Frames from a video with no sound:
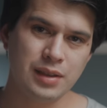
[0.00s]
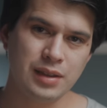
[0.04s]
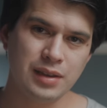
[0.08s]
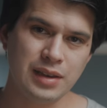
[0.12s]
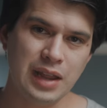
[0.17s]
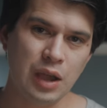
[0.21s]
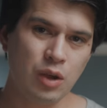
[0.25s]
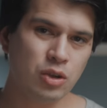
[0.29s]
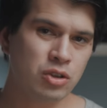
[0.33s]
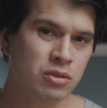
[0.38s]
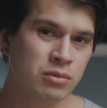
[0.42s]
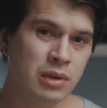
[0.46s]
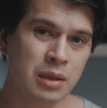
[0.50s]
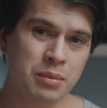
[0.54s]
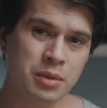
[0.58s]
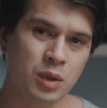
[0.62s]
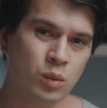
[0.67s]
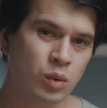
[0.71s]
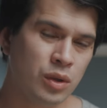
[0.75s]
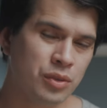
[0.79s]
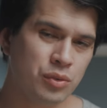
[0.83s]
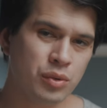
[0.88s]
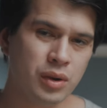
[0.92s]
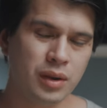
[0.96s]
Now you may be
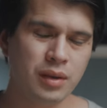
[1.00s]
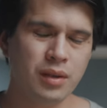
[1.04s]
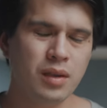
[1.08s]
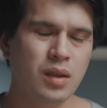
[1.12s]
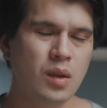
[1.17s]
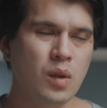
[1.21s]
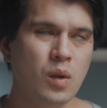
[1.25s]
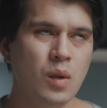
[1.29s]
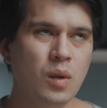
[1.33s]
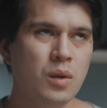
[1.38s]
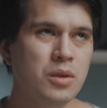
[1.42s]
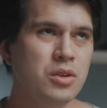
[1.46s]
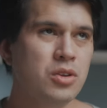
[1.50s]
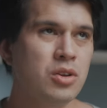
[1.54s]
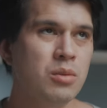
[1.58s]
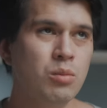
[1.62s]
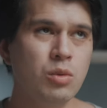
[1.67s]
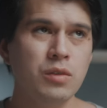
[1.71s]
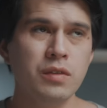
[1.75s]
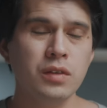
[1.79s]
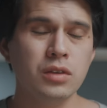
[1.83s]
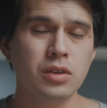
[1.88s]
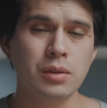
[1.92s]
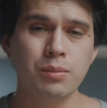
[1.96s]
wondering, you're
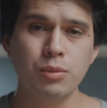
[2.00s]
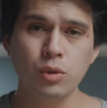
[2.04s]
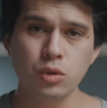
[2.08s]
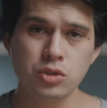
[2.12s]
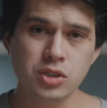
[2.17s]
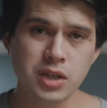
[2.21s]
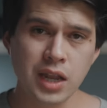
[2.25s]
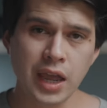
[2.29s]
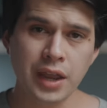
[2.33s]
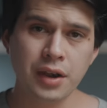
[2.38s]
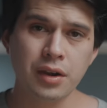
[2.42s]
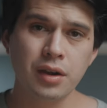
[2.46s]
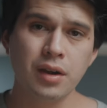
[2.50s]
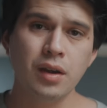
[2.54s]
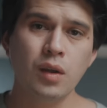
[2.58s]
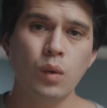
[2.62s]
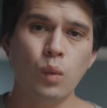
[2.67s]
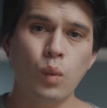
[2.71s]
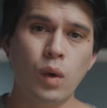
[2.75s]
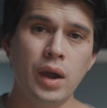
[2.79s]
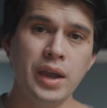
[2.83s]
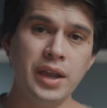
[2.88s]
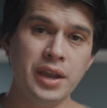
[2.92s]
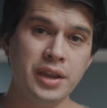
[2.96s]
moving the blue slider,
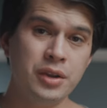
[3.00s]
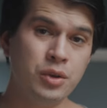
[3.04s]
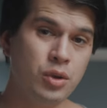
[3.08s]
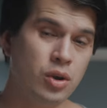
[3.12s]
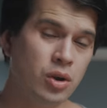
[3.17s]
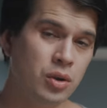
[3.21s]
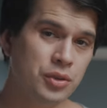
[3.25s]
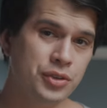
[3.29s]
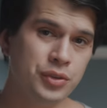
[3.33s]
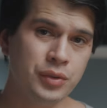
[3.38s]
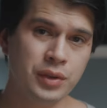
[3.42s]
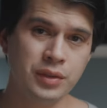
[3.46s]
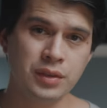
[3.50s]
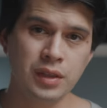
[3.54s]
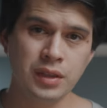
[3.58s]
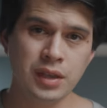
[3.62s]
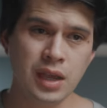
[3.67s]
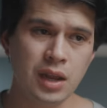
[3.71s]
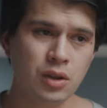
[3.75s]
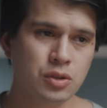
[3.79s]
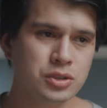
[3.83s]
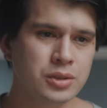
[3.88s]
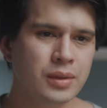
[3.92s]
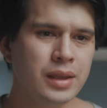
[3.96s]
why are you altering the
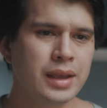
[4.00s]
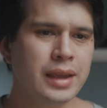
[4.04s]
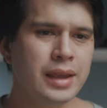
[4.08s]
yellows?